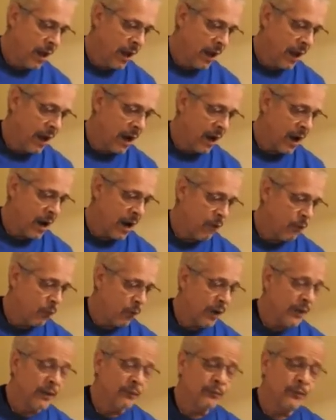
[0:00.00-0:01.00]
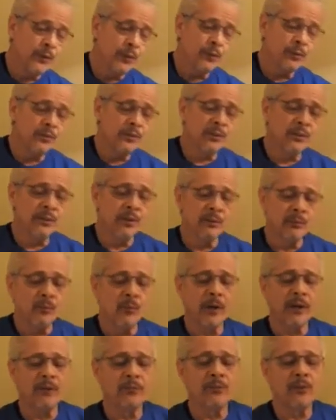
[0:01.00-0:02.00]
What if
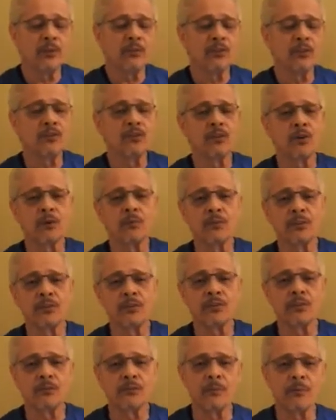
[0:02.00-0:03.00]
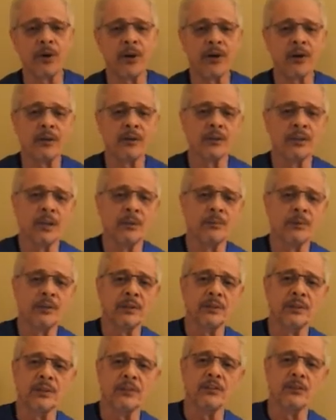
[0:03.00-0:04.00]
Union Services of America
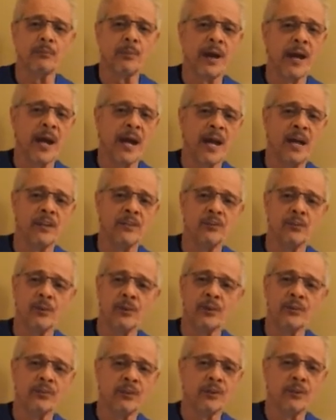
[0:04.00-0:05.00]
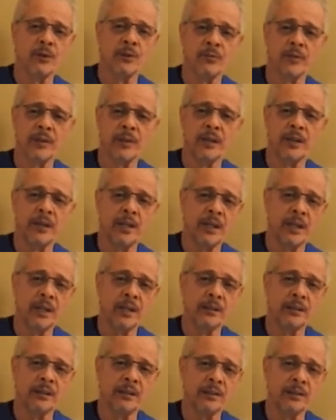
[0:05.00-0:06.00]
Limited disbands or is in over their
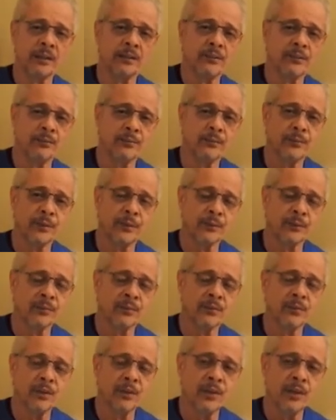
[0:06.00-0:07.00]
head? Listen, folks.